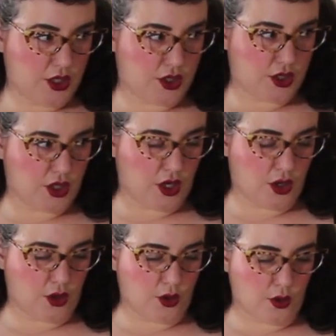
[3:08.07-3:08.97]

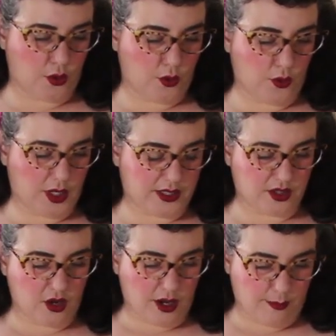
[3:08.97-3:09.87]
So
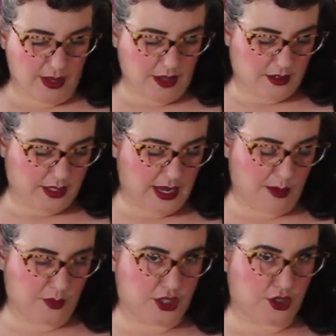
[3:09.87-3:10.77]
it's not a
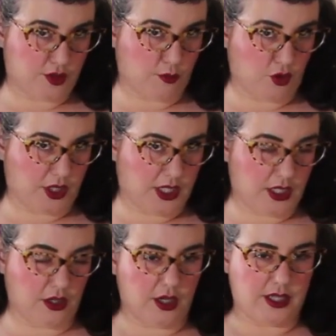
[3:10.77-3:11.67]
balconette, which is more
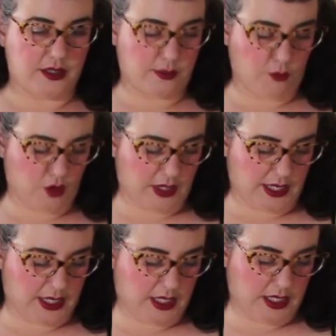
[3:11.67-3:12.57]
here. It's more
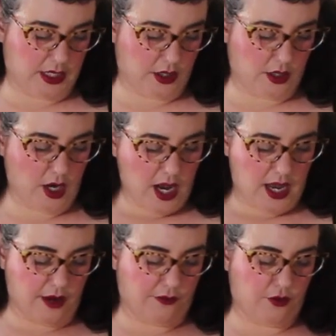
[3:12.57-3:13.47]
like here,
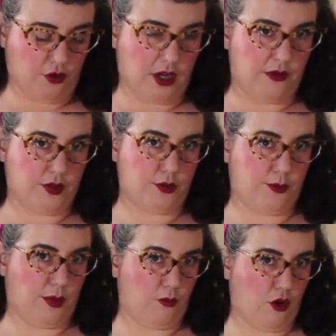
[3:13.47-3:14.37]
and a full coverage
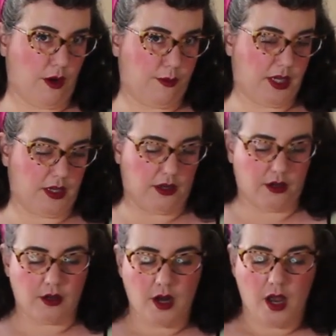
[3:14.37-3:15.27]
would be more up
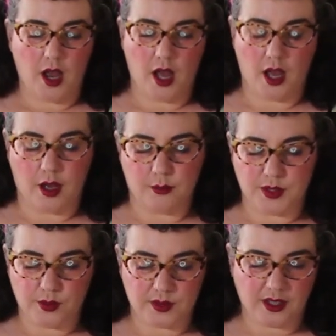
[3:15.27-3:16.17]
here.
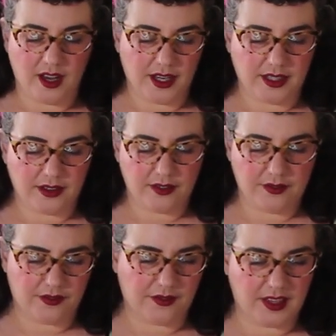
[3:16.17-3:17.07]
So it's kind
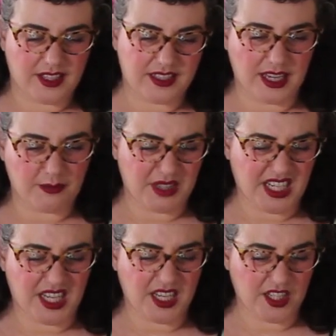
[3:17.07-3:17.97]
of a
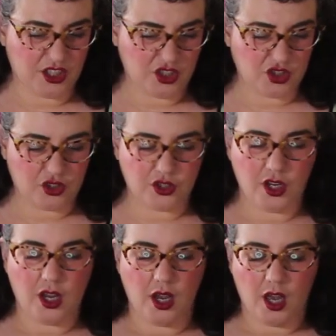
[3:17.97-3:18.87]
demi-ish.
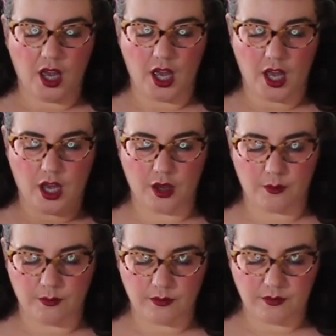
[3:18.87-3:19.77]

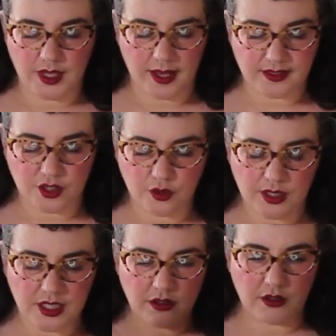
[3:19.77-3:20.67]
Yeah, it's a
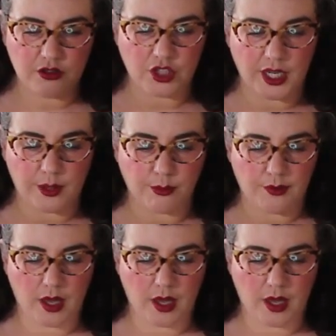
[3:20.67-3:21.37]
unique shape.